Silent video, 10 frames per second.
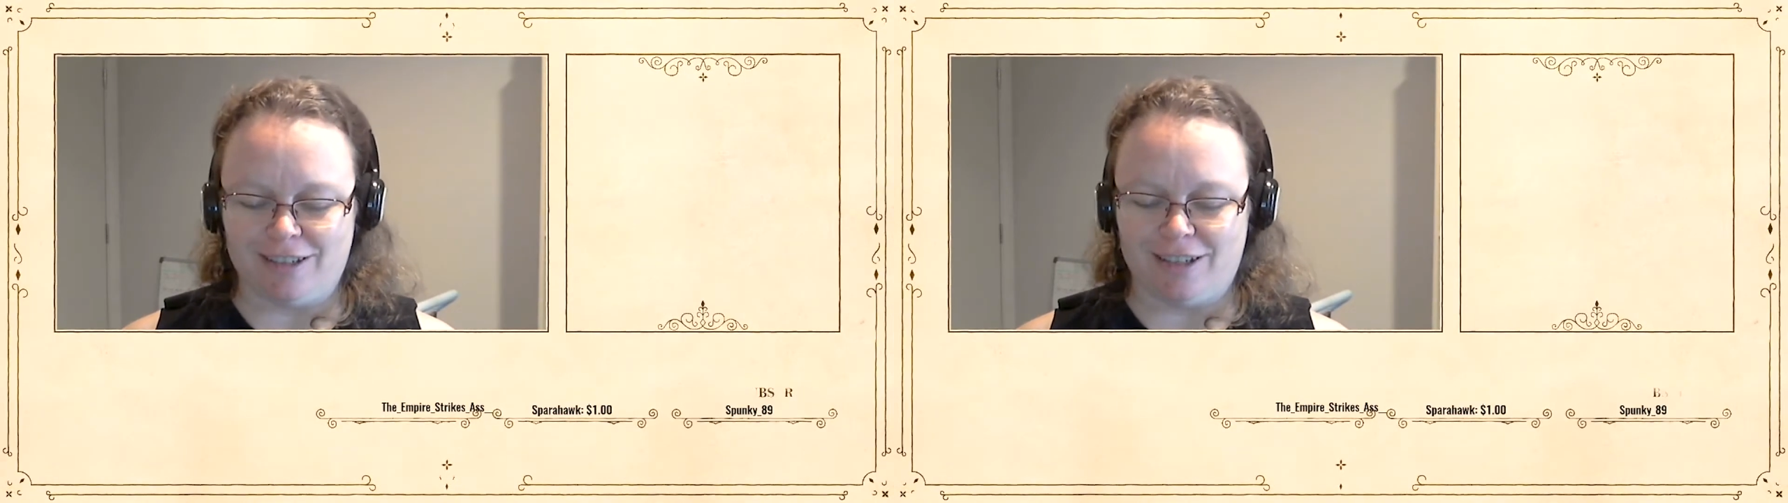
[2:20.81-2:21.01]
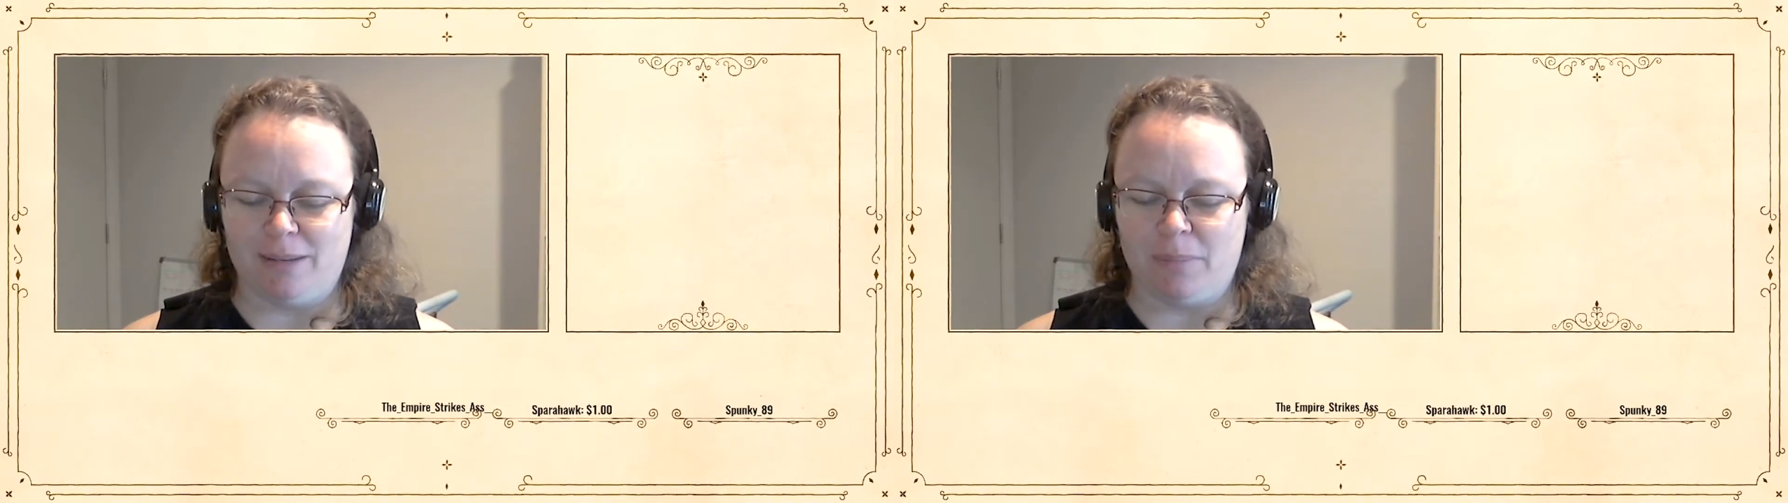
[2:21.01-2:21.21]

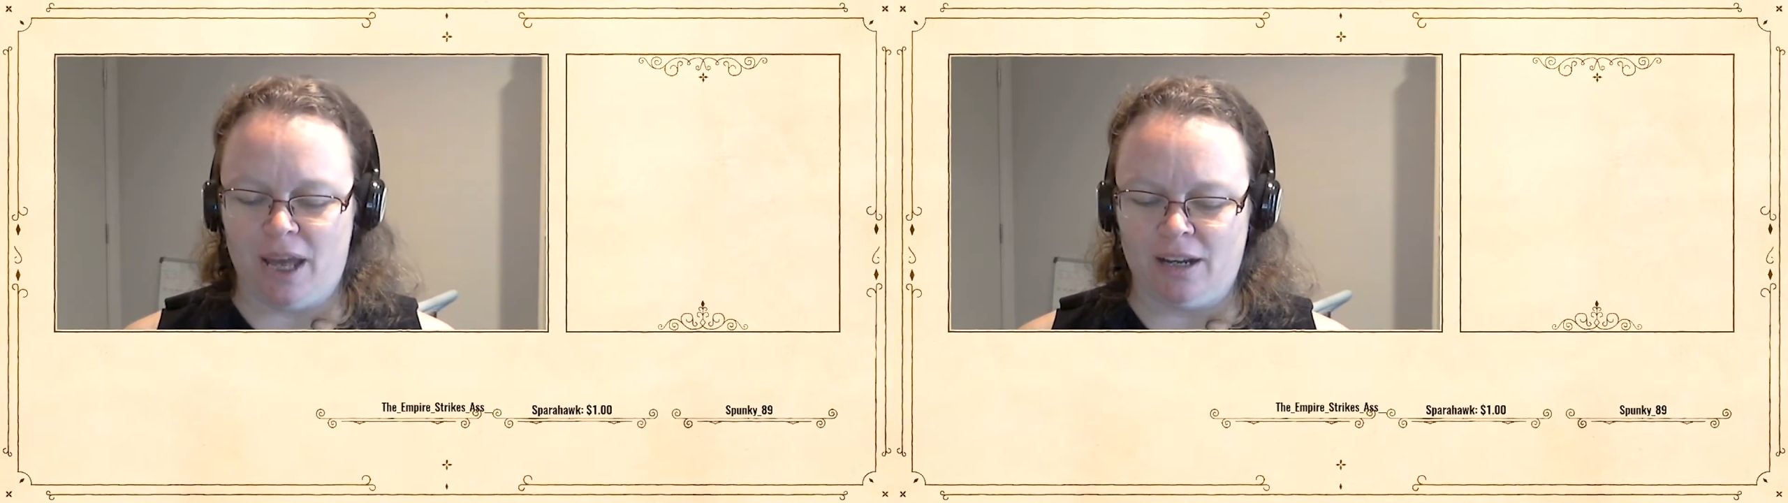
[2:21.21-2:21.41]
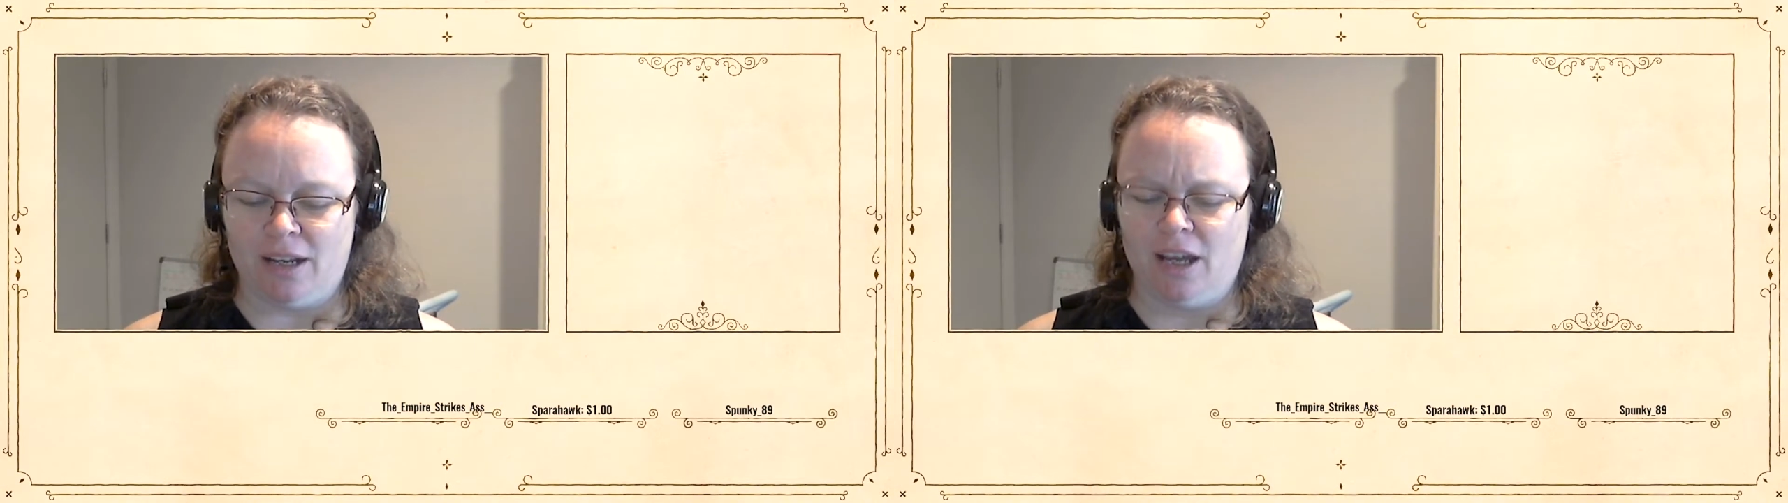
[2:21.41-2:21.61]
Tin
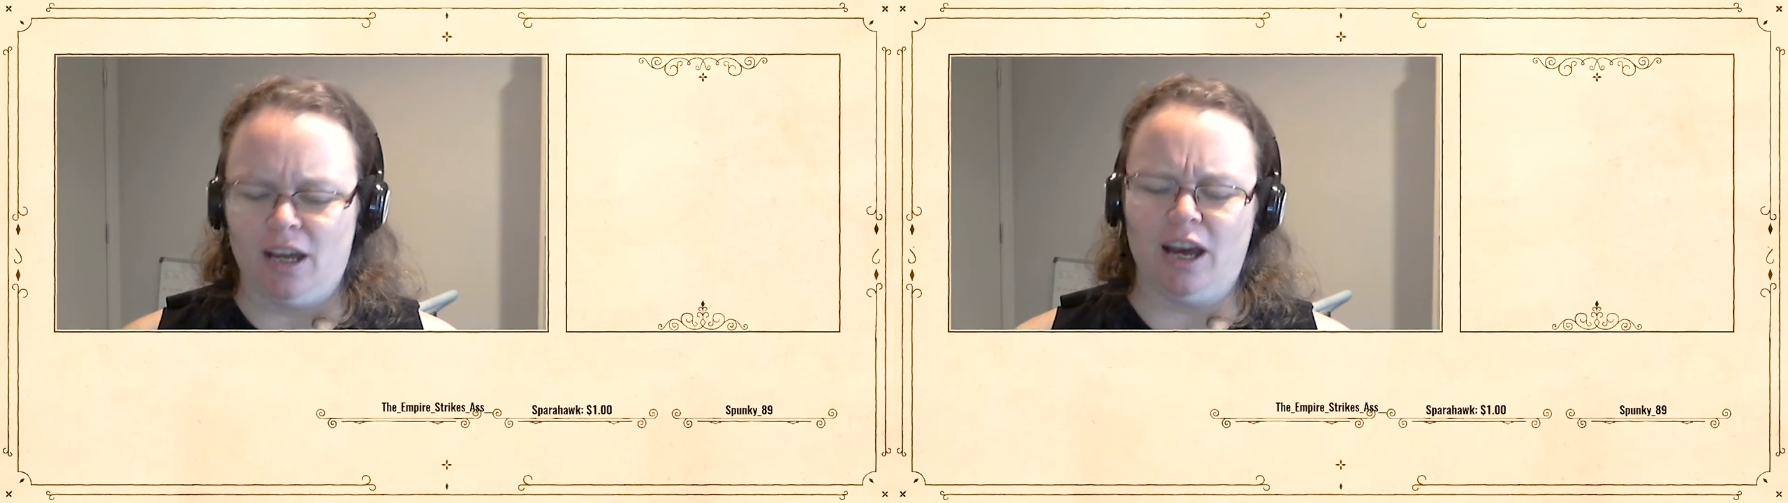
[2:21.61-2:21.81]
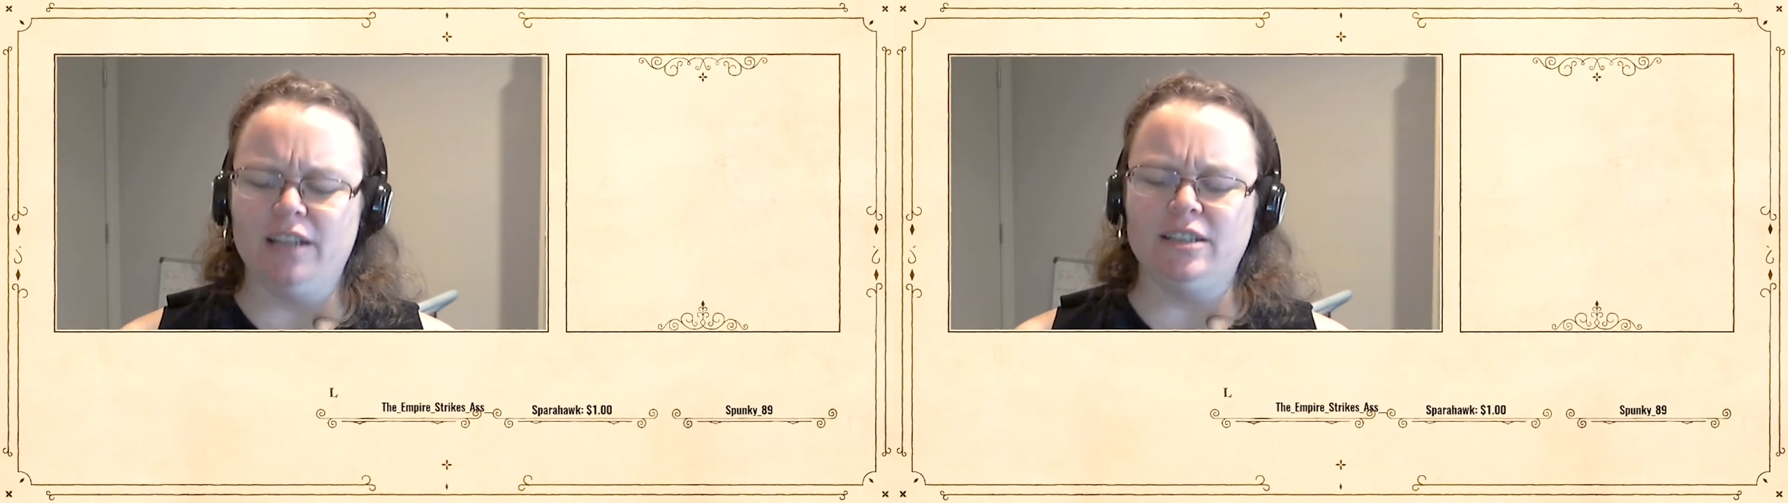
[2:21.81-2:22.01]
Man,
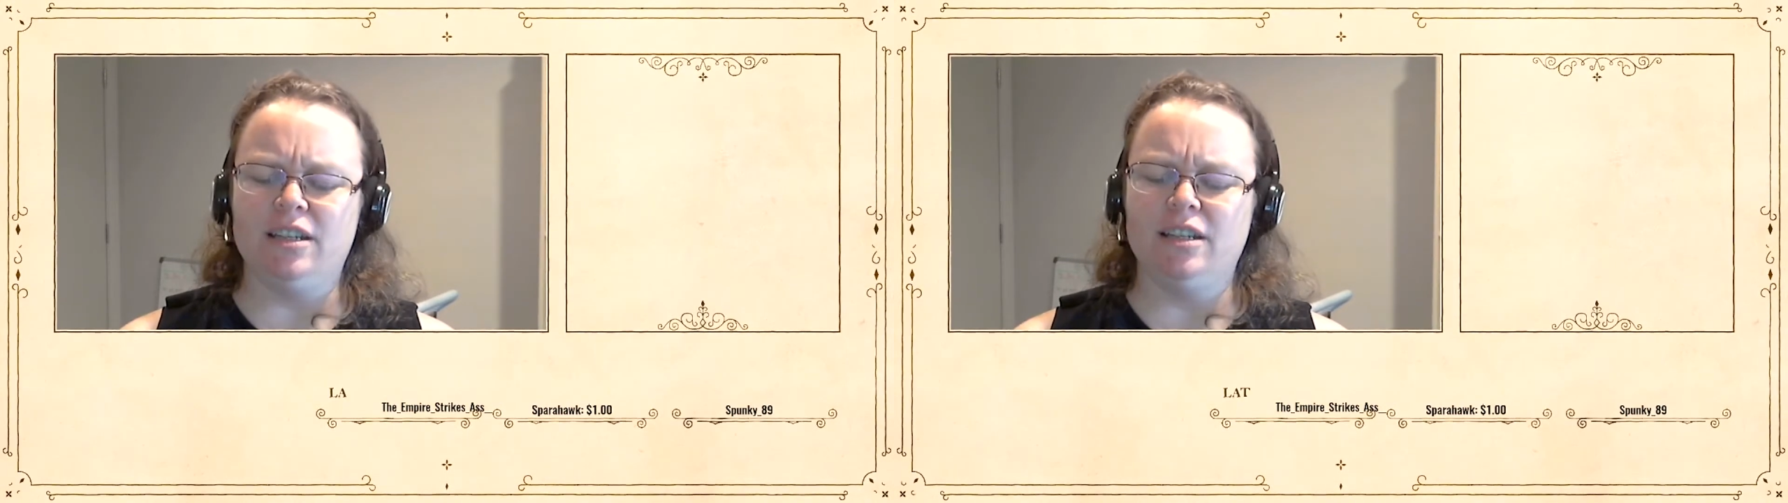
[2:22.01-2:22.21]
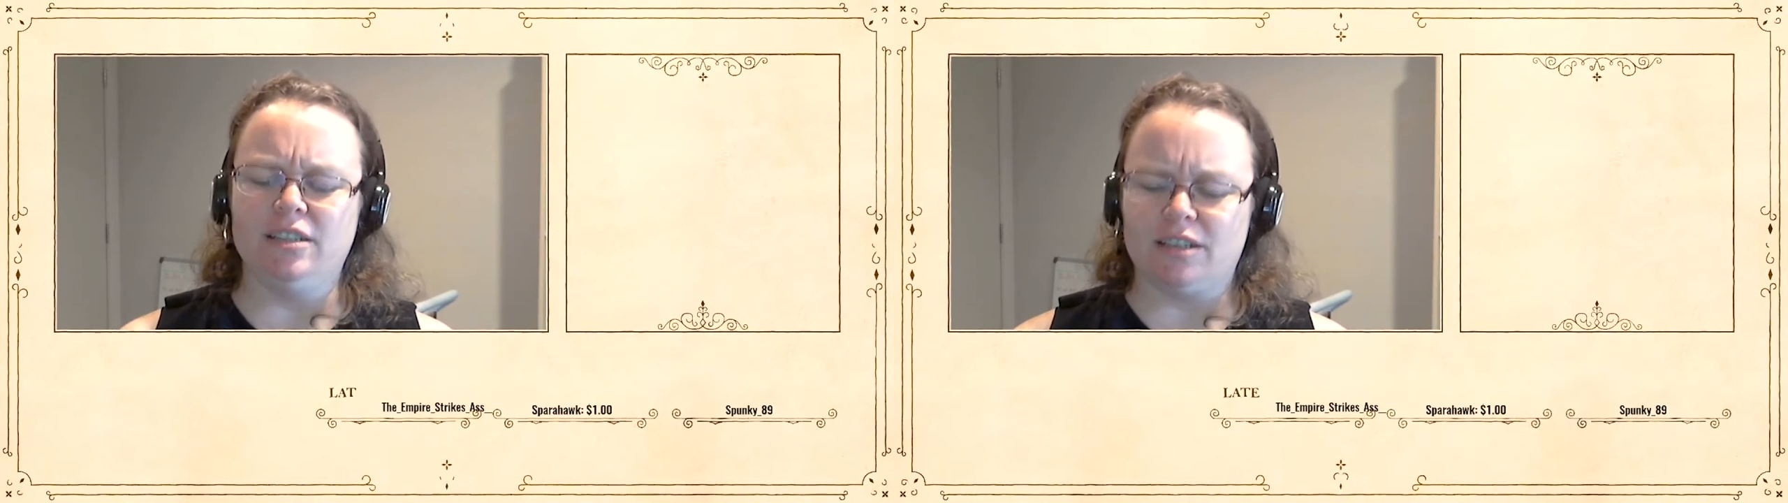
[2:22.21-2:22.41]
"I
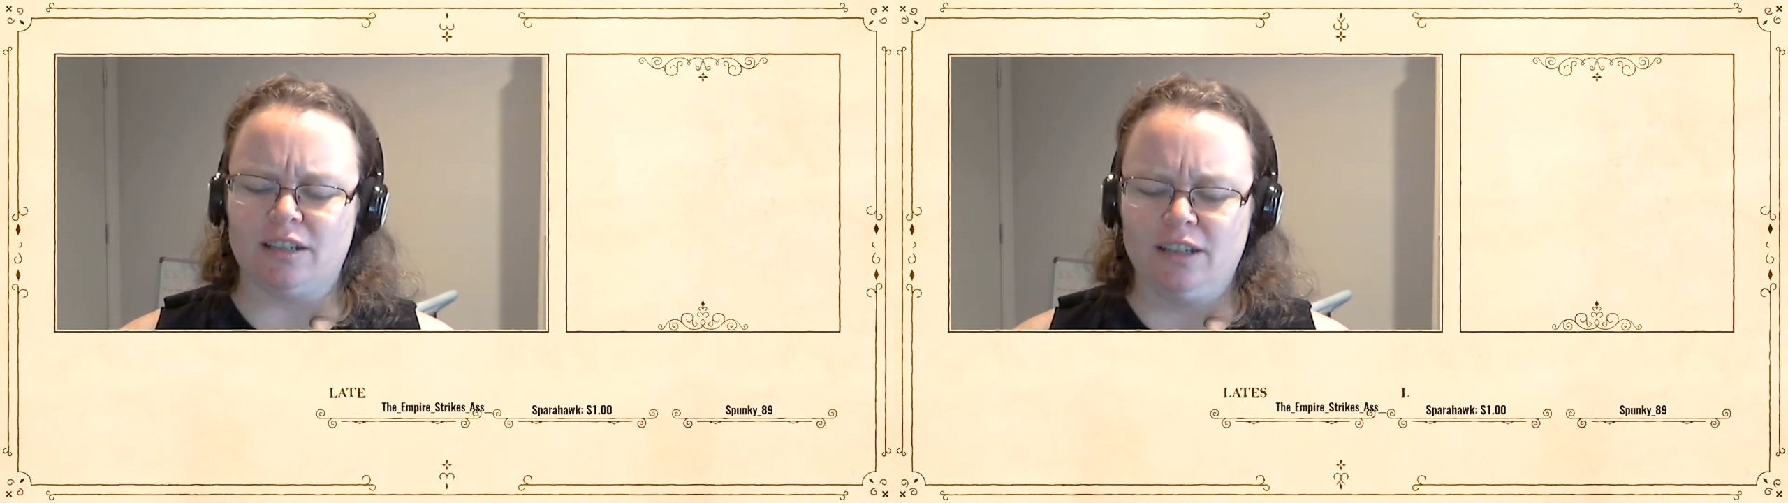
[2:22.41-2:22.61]
did.